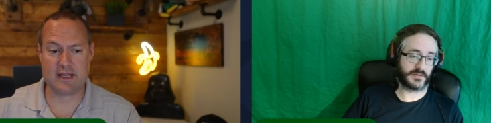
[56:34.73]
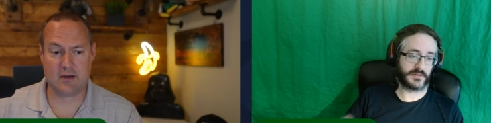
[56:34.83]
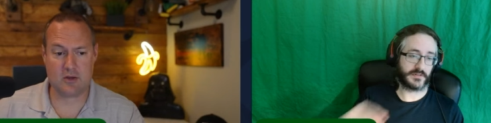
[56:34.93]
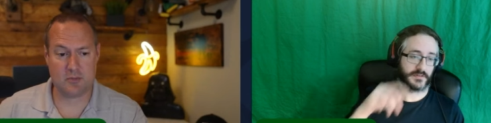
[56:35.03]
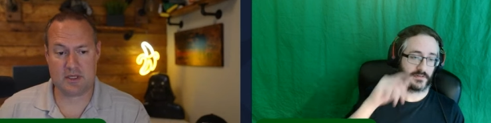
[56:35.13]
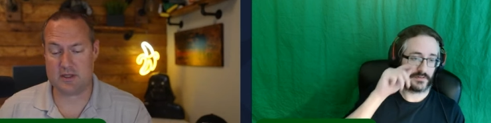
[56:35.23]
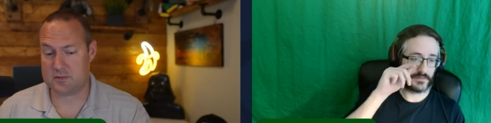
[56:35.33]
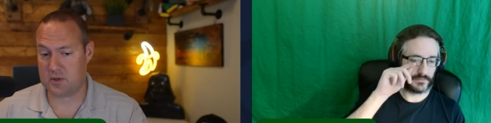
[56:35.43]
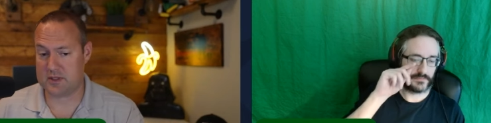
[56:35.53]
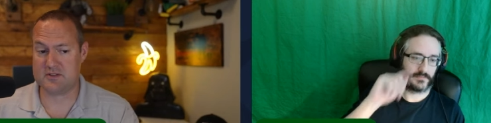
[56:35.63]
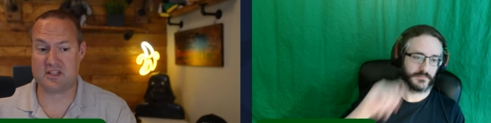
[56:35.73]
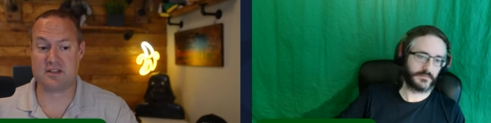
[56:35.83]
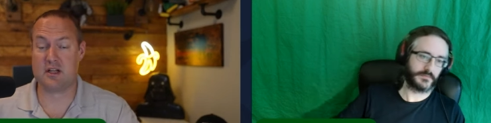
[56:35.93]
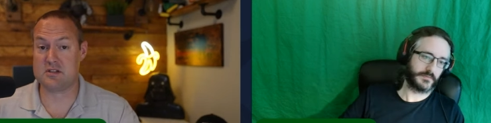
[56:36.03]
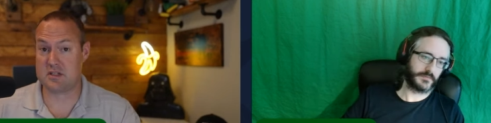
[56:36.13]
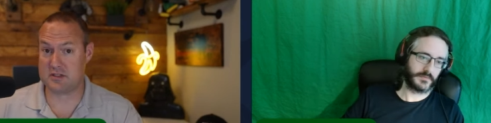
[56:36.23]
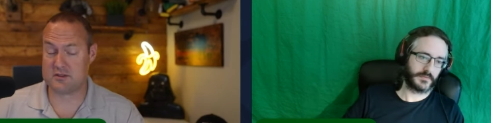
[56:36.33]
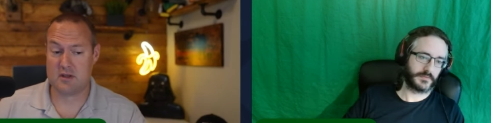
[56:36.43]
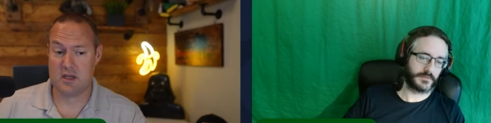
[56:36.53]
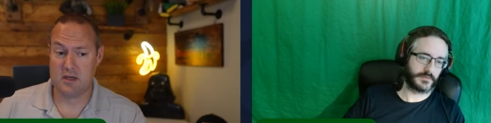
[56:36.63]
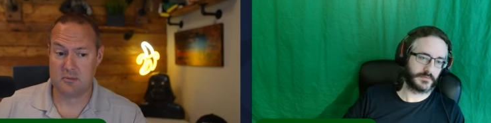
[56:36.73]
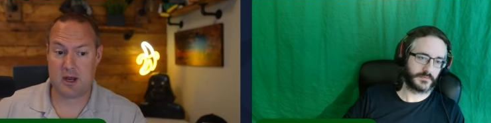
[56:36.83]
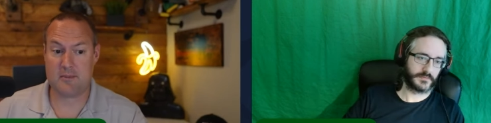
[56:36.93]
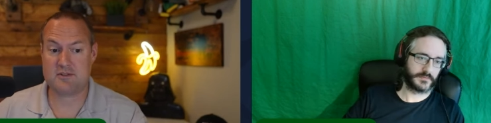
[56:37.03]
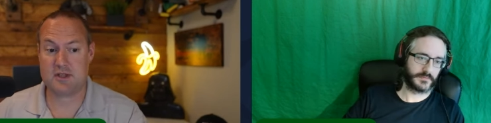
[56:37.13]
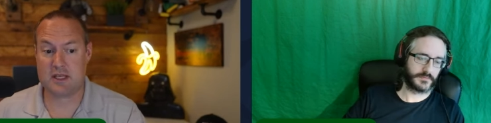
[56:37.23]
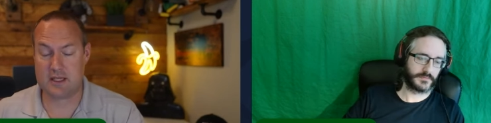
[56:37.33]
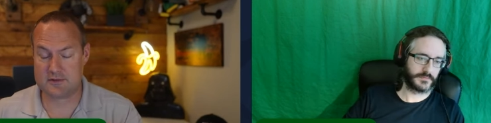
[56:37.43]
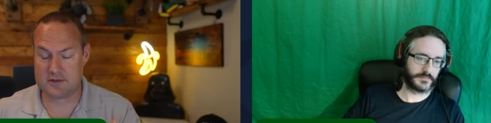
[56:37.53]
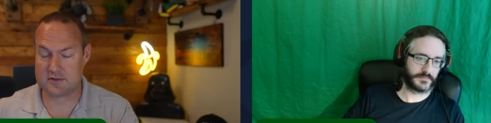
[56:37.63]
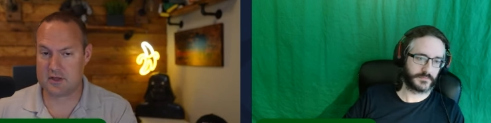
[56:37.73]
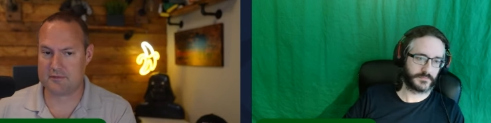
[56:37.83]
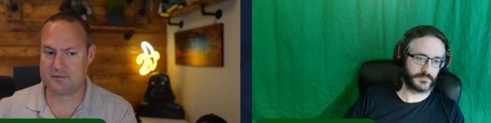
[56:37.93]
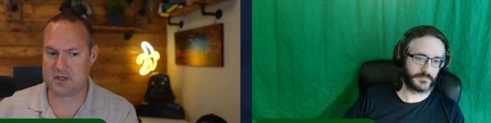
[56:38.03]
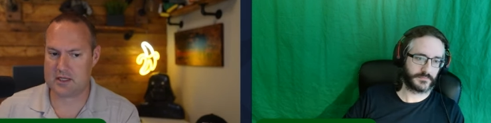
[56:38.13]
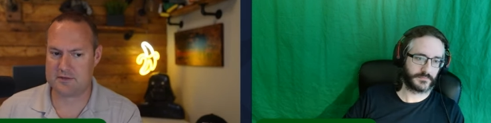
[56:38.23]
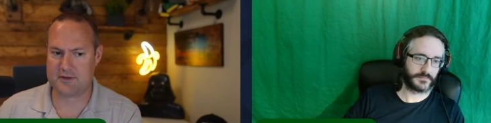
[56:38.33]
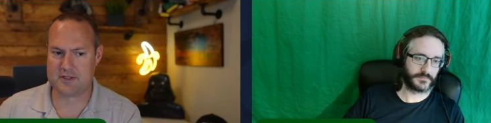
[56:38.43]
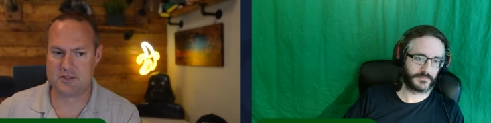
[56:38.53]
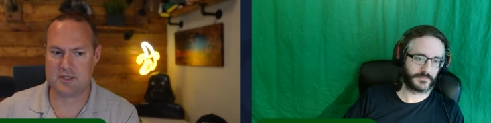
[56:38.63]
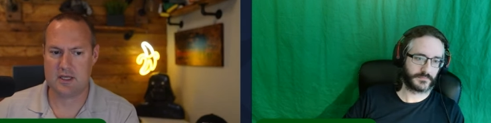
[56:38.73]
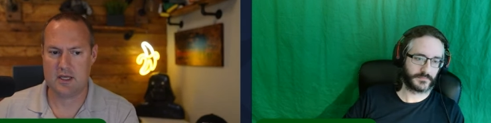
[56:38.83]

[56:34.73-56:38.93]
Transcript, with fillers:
Speaker 1: you because what your technology is promising is the stuff of science fiction.